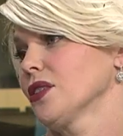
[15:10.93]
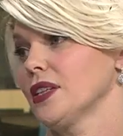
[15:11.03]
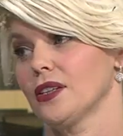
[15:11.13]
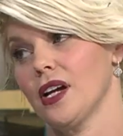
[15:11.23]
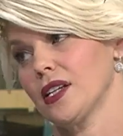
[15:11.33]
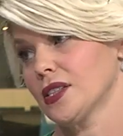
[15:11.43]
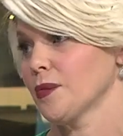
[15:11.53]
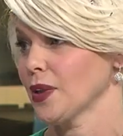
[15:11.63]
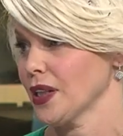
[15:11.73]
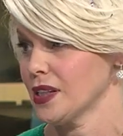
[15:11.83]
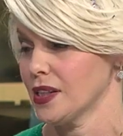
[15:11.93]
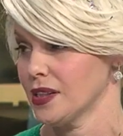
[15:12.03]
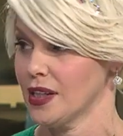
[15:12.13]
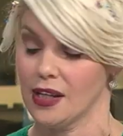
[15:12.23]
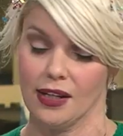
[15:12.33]
They're not super
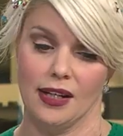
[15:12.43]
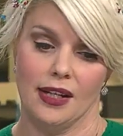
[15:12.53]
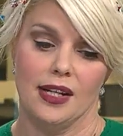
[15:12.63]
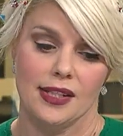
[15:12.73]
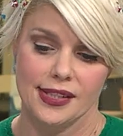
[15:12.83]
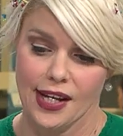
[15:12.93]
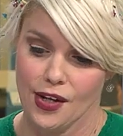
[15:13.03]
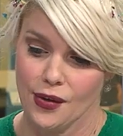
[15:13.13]
consistent. Mm -hmm. So